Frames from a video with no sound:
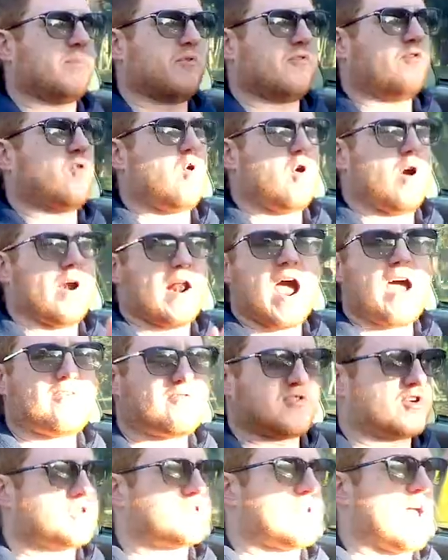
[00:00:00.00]
before and
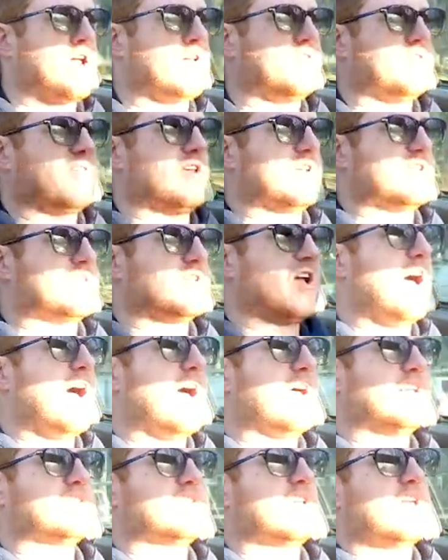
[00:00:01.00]
after sound of the
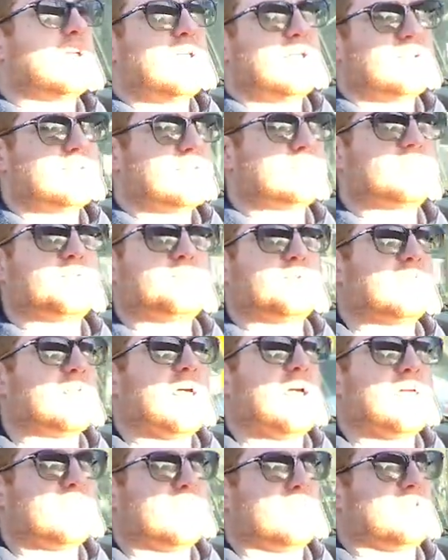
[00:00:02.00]
exhaust. That's something that
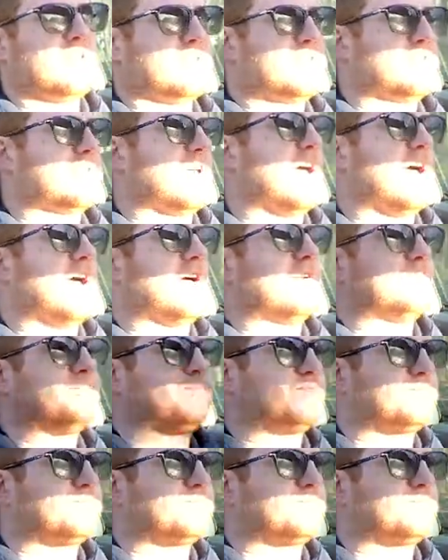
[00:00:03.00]
I think is a